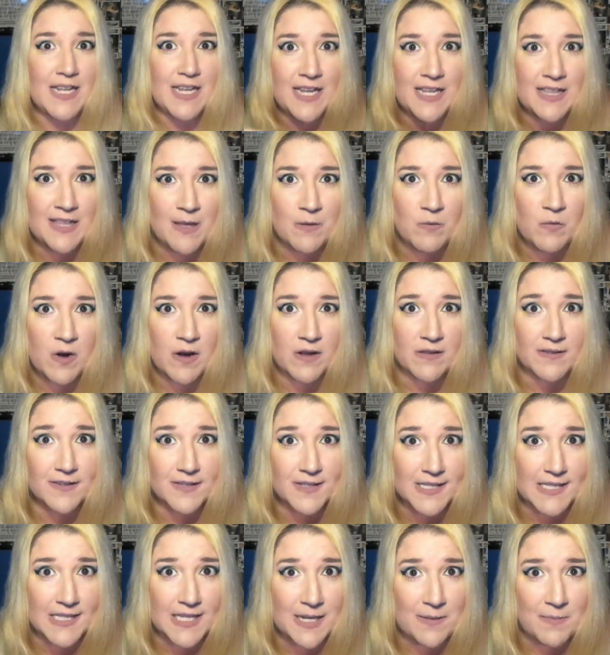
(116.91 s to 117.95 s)
eat them while they're
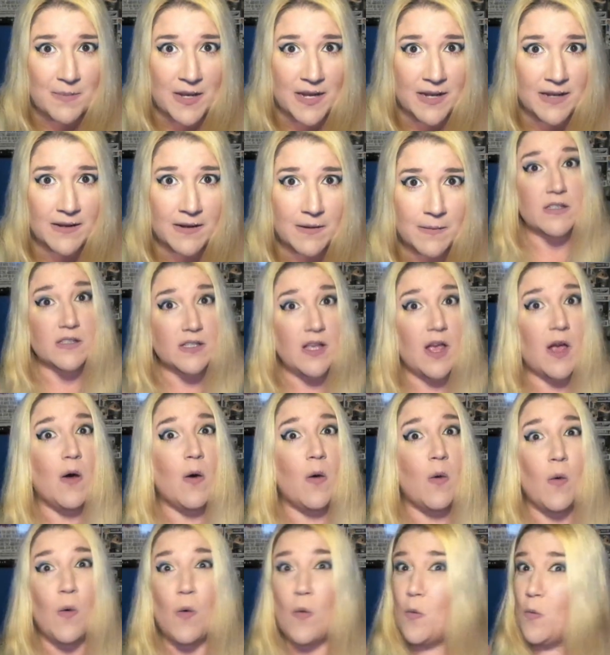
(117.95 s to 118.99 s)
sleeping.
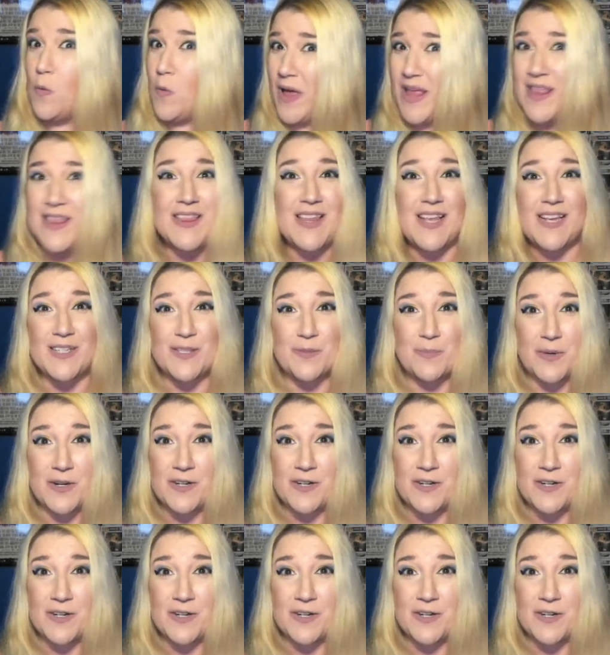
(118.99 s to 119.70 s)
So when these